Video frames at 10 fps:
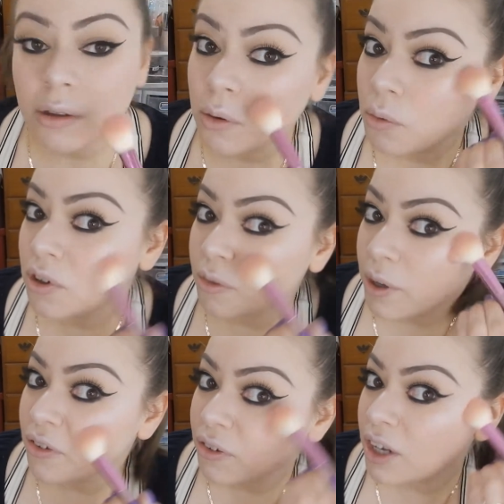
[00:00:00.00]
One of my
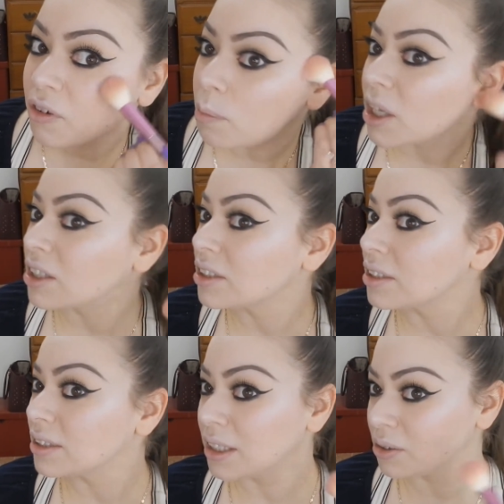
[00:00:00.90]
favorite
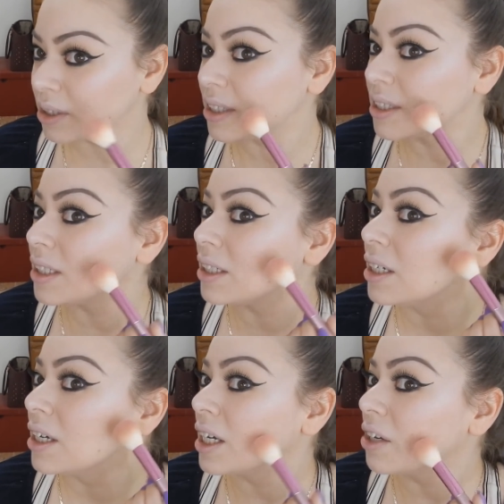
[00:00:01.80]
blushes. As you can see,
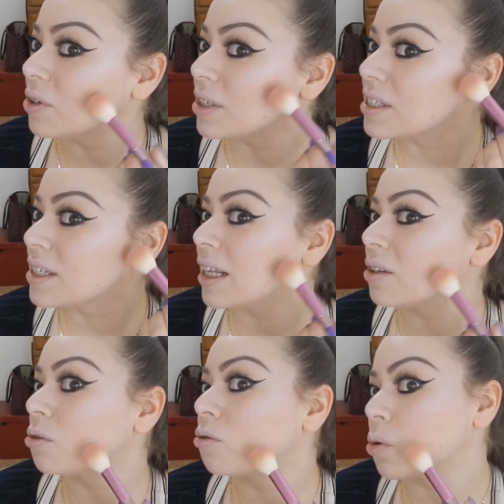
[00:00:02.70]
if you can see that
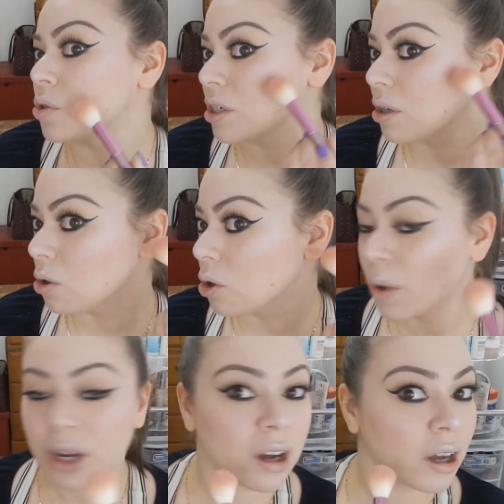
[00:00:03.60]
little rosy glow
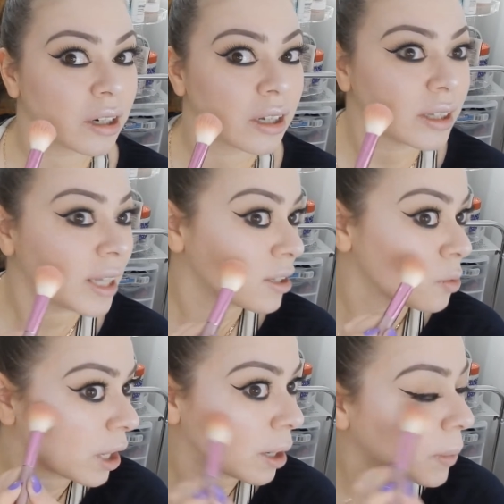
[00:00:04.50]
going on, that's
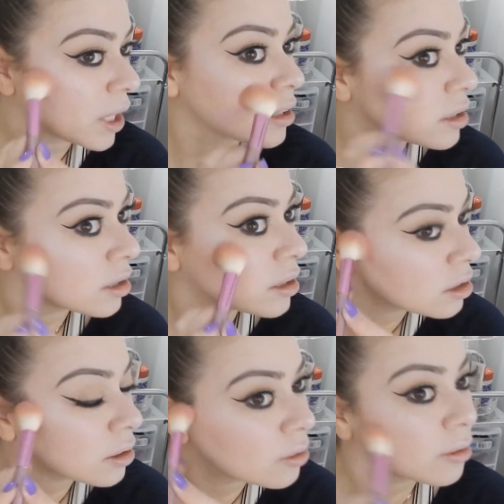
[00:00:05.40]
what I meant. So.